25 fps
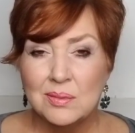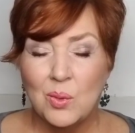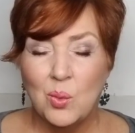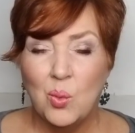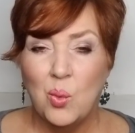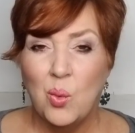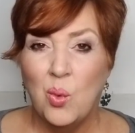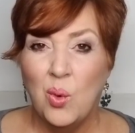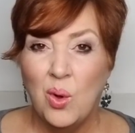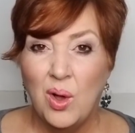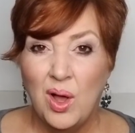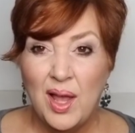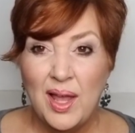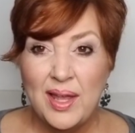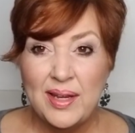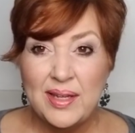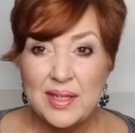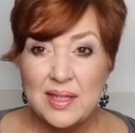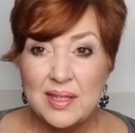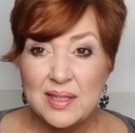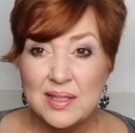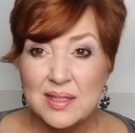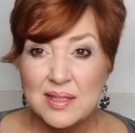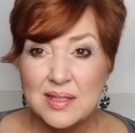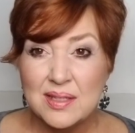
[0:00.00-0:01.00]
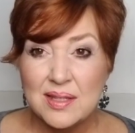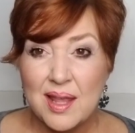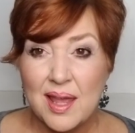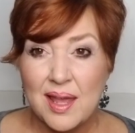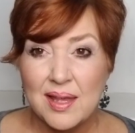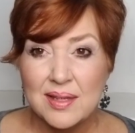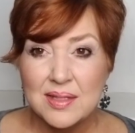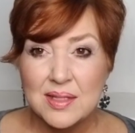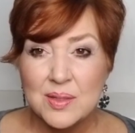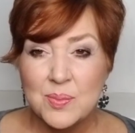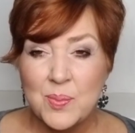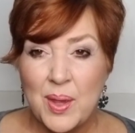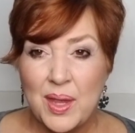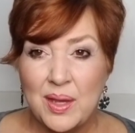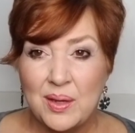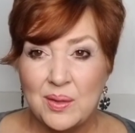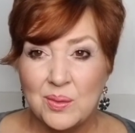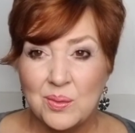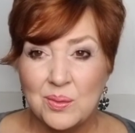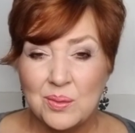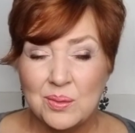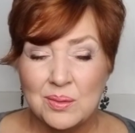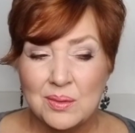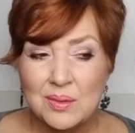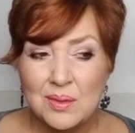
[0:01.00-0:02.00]
What is that
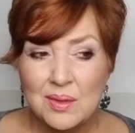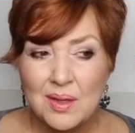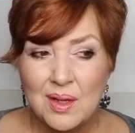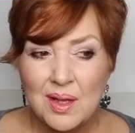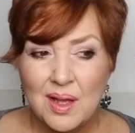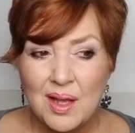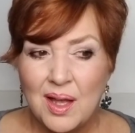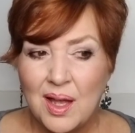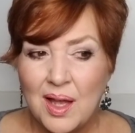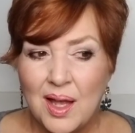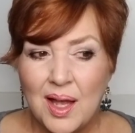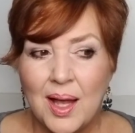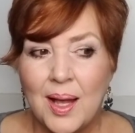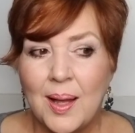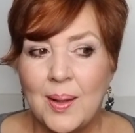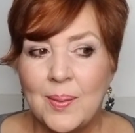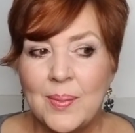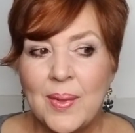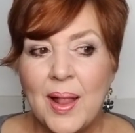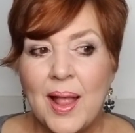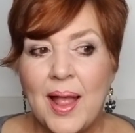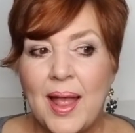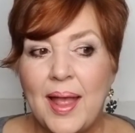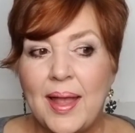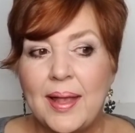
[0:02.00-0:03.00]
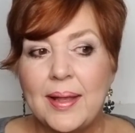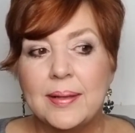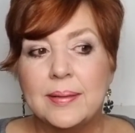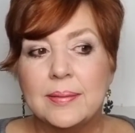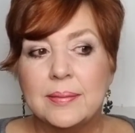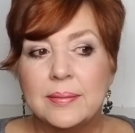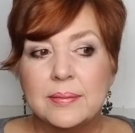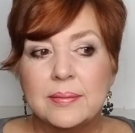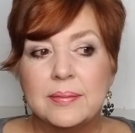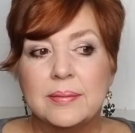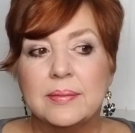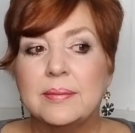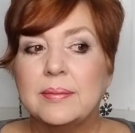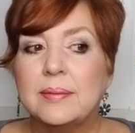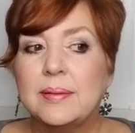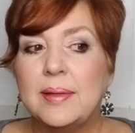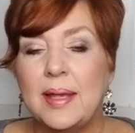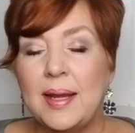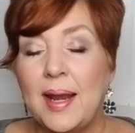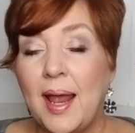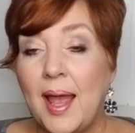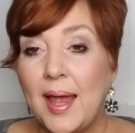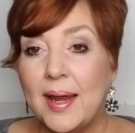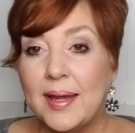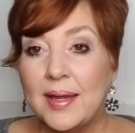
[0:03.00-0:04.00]
smell?" I'm like,
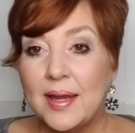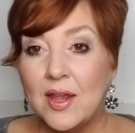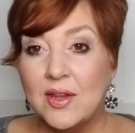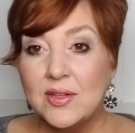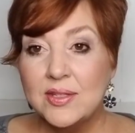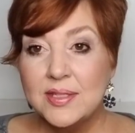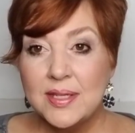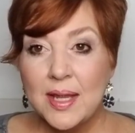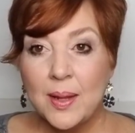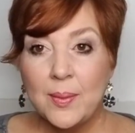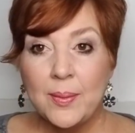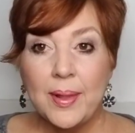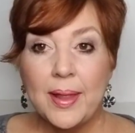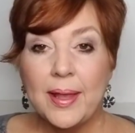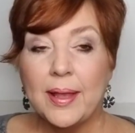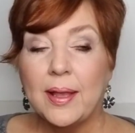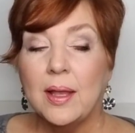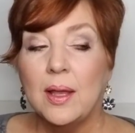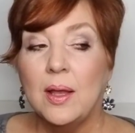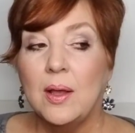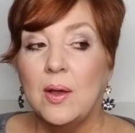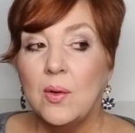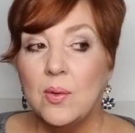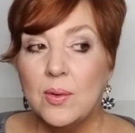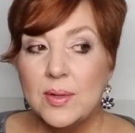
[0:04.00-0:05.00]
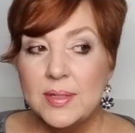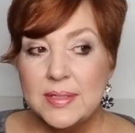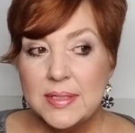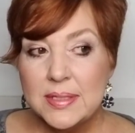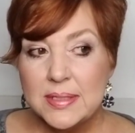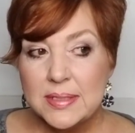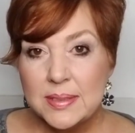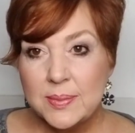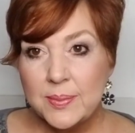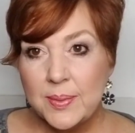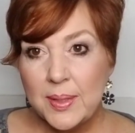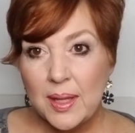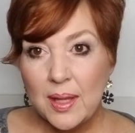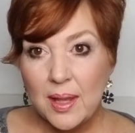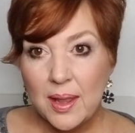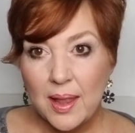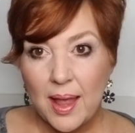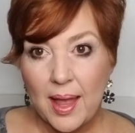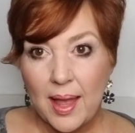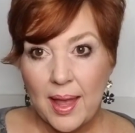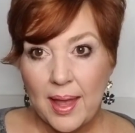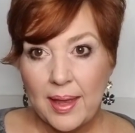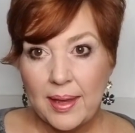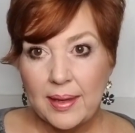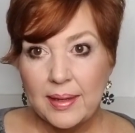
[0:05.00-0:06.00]
and I know something, like, "What does it smell
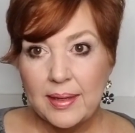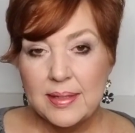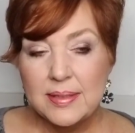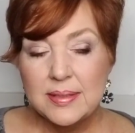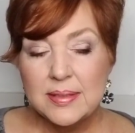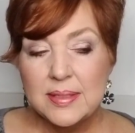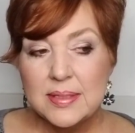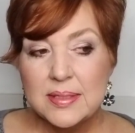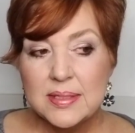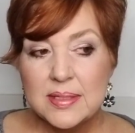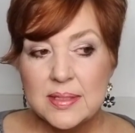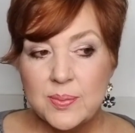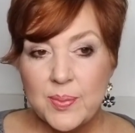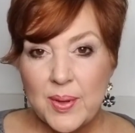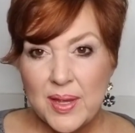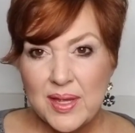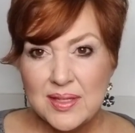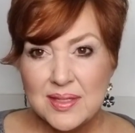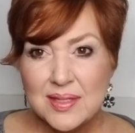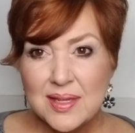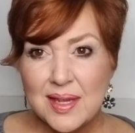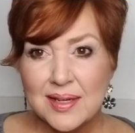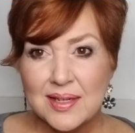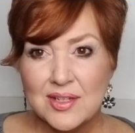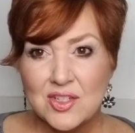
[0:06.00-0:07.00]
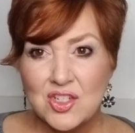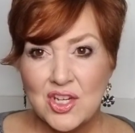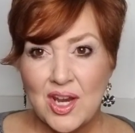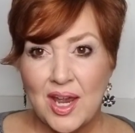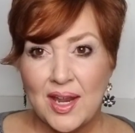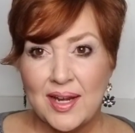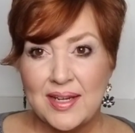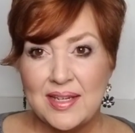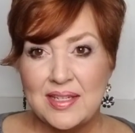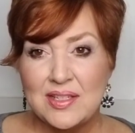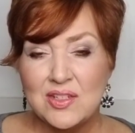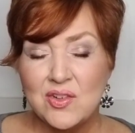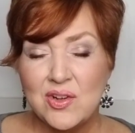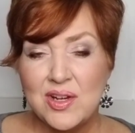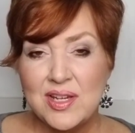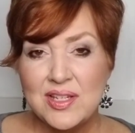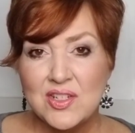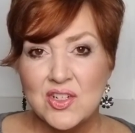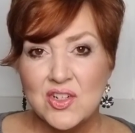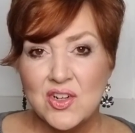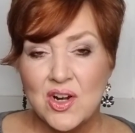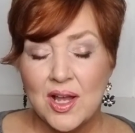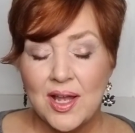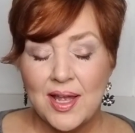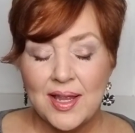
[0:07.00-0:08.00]
like?" He said, "It smells like a Chinese
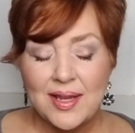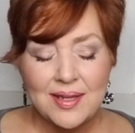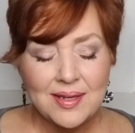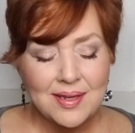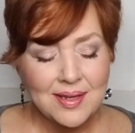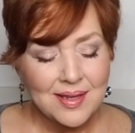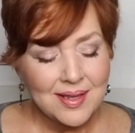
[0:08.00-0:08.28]
restaurant."